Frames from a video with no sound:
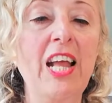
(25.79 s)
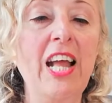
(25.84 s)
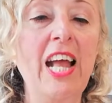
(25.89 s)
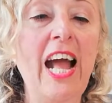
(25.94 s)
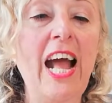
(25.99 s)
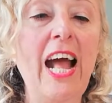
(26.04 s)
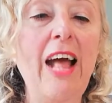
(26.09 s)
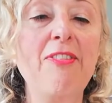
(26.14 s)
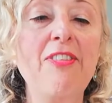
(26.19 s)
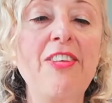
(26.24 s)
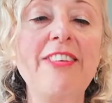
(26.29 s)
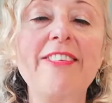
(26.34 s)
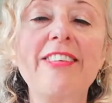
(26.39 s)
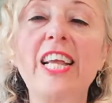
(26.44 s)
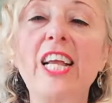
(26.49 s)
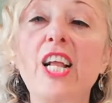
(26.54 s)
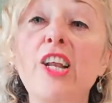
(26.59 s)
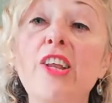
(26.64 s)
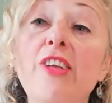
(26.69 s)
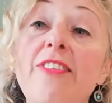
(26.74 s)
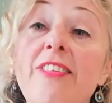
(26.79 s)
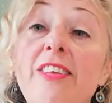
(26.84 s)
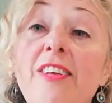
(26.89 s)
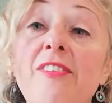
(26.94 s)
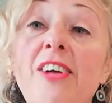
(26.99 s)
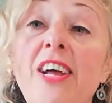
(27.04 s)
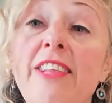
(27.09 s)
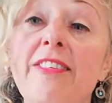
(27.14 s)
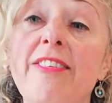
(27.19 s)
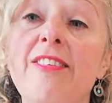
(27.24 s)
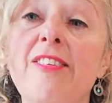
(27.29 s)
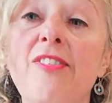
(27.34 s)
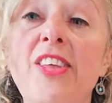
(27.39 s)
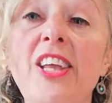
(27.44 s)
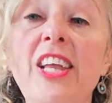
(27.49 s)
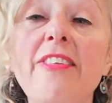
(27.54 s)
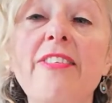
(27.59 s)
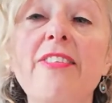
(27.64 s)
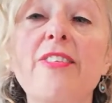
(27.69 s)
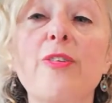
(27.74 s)
and this includes the events of the
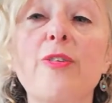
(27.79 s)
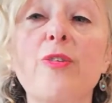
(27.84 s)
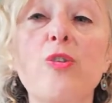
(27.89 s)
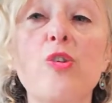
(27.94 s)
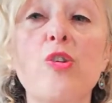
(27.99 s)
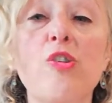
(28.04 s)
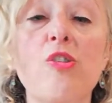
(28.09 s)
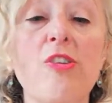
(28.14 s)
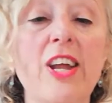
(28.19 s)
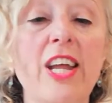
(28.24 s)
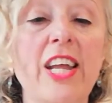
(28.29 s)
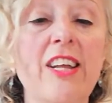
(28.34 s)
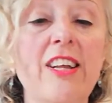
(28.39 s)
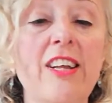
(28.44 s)
Easter story.